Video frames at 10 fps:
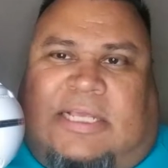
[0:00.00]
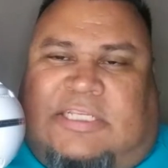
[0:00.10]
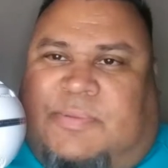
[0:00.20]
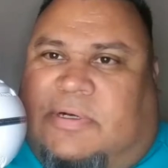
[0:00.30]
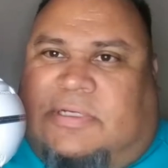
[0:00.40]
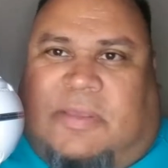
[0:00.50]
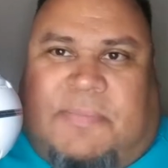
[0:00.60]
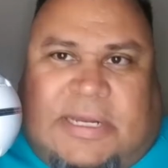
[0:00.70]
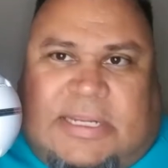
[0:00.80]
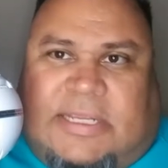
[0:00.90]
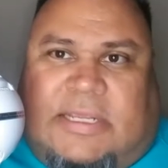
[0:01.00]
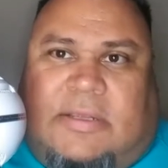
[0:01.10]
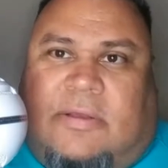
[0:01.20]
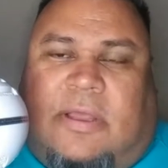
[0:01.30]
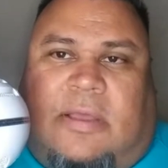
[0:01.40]
expert committee,
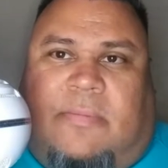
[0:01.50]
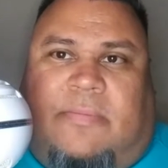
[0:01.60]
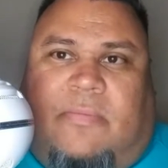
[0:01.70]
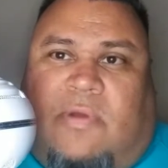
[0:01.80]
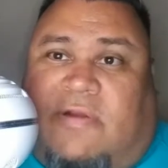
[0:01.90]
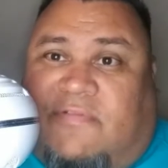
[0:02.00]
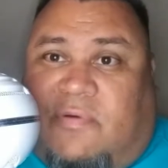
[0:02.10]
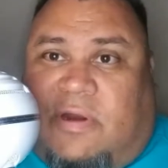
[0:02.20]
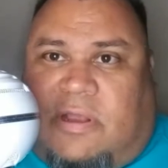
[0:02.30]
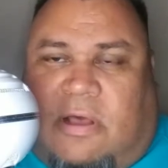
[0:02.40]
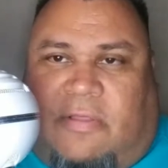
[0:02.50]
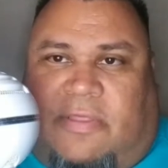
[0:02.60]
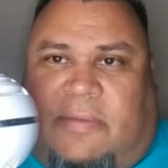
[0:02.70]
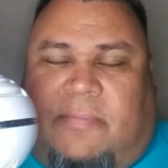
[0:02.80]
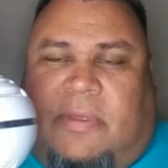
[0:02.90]
um, whatever you want to call
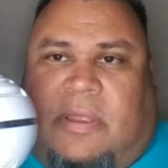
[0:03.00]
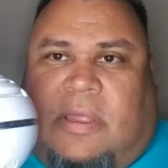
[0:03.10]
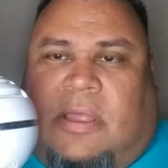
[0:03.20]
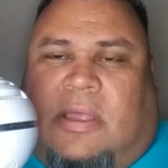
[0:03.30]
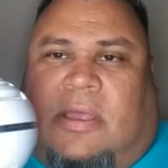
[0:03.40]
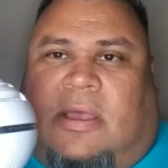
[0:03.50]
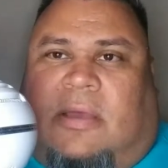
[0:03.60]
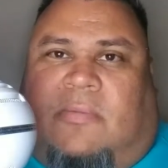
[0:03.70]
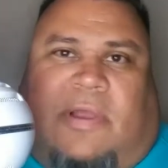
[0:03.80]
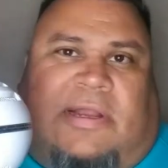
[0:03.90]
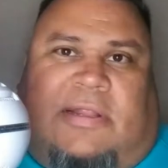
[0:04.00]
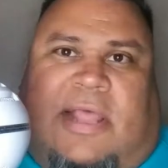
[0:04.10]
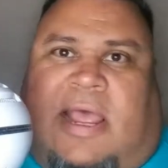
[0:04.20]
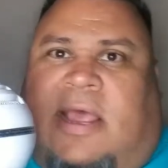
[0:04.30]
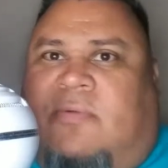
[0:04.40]
them. Um, waiting on
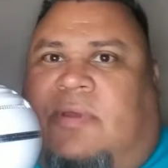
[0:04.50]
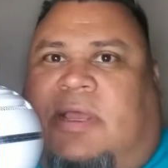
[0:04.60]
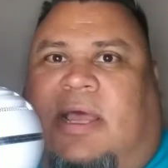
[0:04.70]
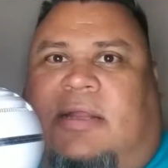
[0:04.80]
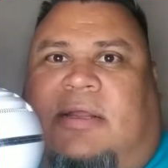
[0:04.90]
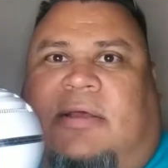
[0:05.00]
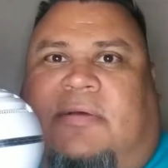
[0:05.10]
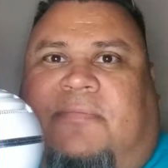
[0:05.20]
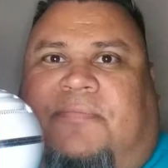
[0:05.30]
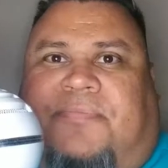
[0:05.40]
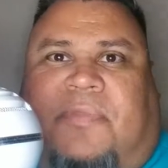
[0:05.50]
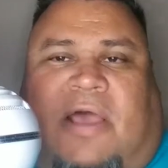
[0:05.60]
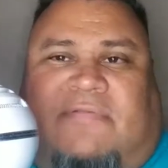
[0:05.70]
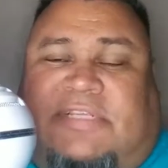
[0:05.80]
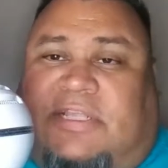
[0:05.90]
that. We got um,
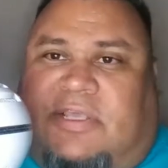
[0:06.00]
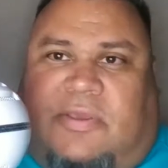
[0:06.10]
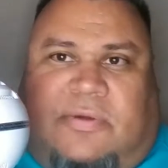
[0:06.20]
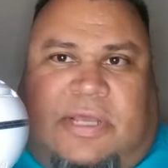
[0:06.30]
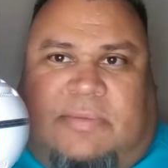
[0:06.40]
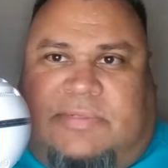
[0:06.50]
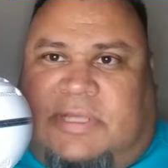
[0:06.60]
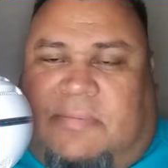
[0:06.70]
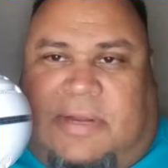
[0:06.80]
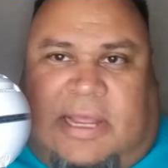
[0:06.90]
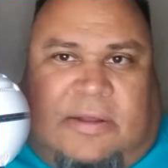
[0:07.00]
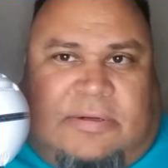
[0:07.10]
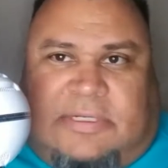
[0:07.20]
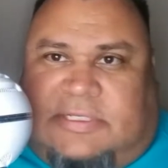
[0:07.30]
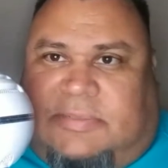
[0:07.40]
obviously the Q cups coming
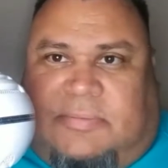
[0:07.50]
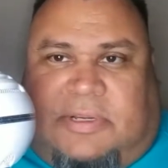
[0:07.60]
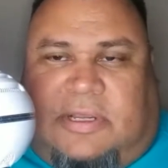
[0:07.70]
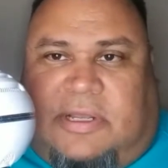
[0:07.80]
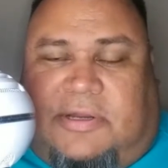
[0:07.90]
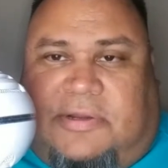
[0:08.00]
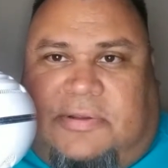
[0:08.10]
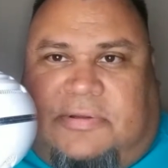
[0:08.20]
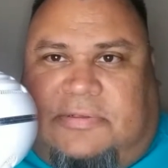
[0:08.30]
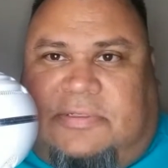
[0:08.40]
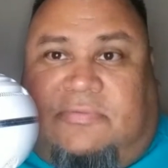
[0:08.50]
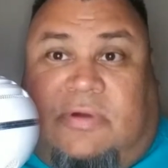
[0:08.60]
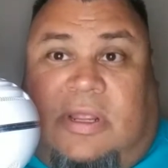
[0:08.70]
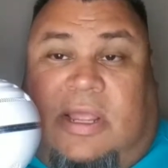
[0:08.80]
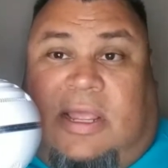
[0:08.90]
out. It's good news,
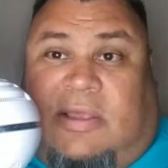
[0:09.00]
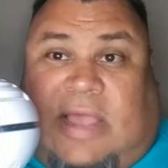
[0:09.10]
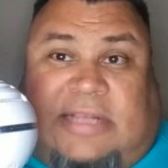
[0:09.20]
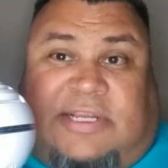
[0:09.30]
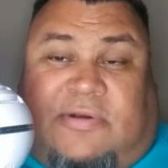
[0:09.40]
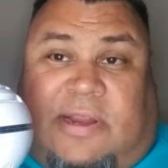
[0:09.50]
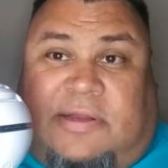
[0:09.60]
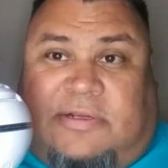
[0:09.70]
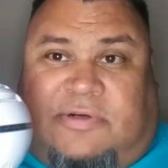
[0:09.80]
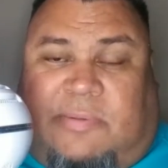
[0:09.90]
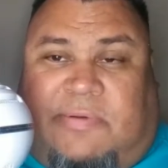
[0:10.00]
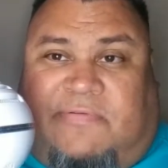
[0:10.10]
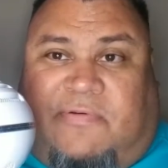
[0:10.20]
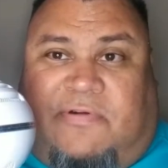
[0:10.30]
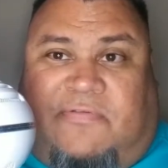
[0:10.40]
actually great news right
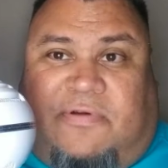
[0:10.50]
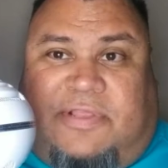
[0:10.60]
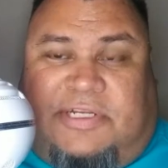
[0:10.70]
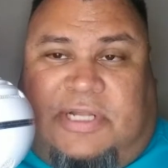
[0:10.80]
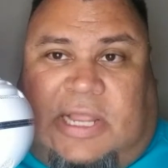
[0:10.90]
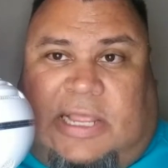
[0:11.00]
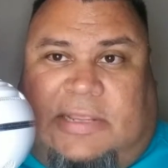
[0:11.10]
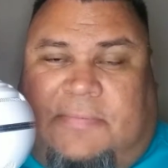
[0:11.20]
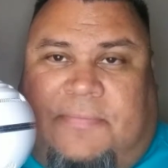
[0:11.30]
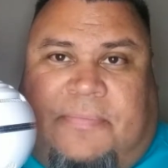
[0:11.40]
before Fourth of July,